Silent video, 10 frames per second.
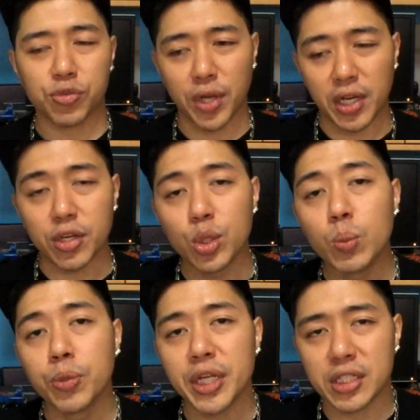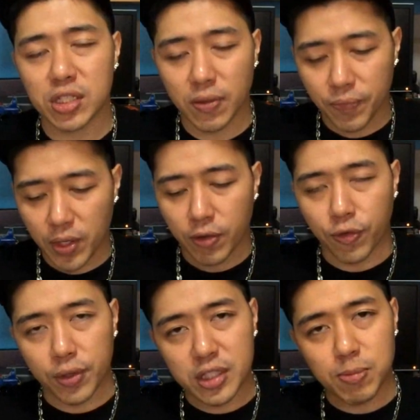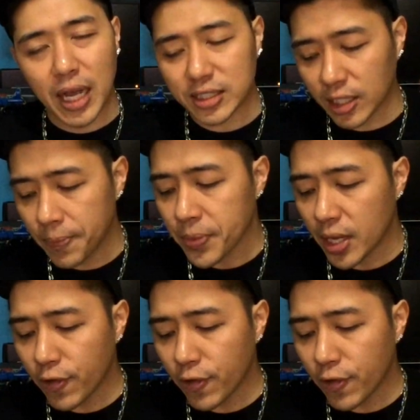create a new breech for this blaster.